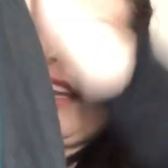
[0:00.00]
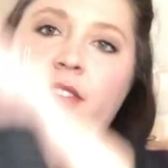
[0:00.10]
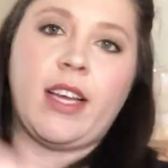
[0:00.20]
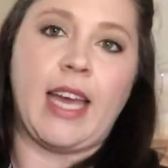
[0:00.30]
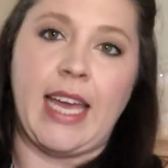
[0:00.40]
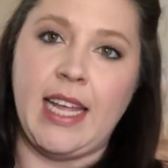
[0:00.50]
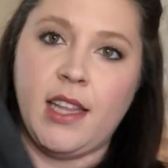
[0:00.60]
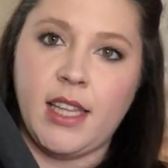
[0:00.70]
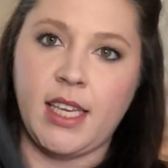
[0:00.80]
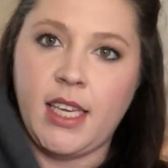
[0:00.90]
like a
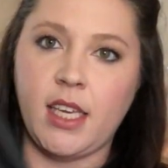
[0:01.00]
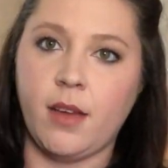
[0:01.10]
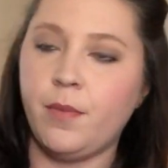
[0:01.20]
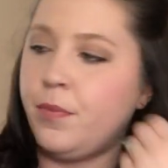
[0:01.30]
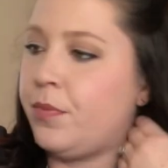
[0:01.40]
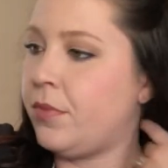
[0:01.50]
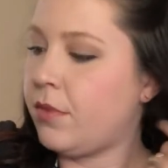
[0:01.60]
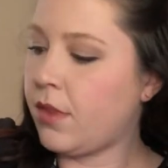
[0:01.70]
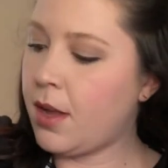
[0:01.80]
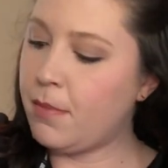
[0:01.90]
Henley
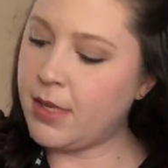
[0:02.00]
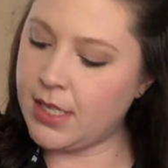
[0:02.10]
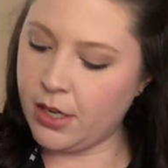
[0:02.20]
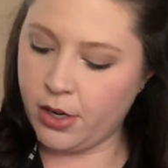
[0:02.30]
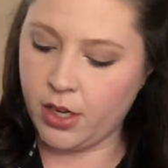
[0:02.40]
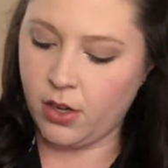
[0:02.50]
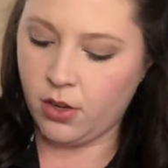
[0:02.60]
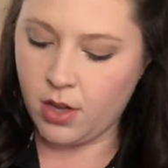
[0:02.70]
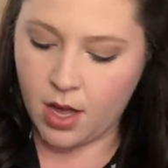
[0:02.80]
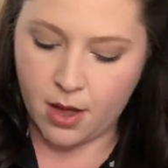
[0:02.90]

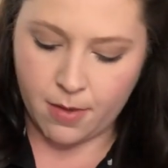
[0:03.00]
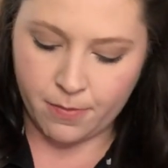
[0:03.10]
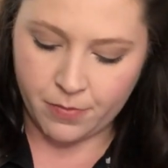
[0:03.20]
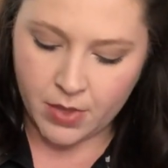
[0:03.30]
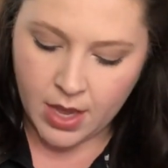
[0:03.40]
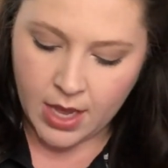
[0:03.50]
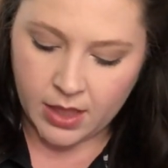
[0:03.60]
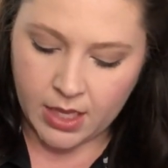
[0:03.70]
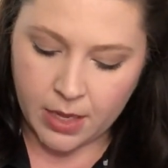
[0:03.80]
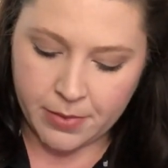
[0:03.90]
material.
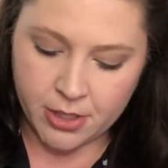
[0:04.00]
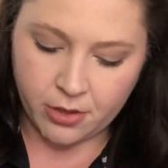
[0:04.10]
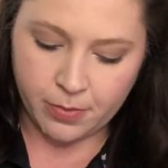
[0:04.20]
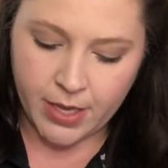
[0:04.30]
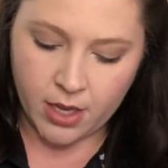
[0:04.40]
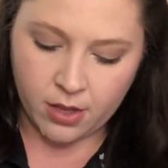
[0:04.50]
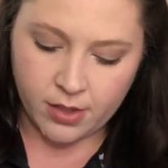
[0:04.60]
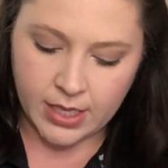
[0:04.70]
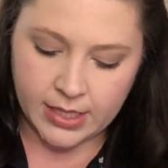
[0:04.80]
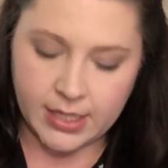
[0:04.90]
The MSRP on
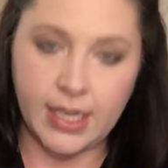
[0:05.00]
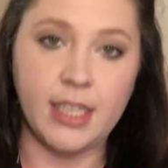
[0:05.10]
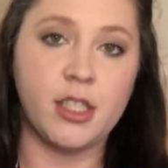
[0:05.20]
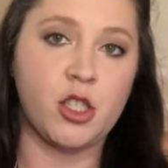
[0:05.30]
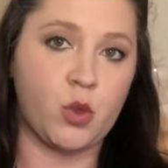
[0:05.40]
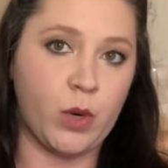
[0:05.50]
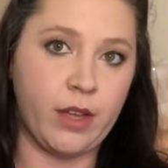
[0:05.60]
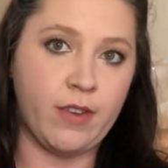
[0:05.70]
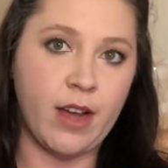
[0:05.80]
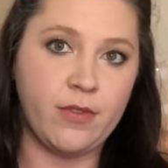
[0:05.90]
this is
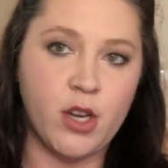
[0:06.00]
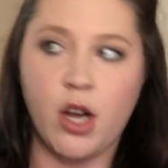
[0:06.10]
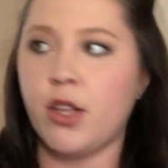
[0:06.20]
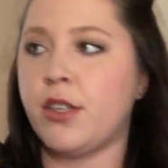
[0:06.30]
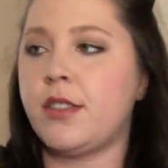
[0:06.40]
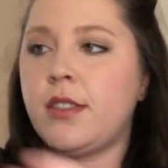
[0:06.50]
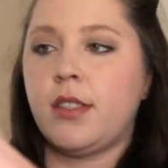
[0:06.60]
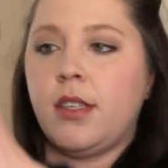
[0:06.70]
$25,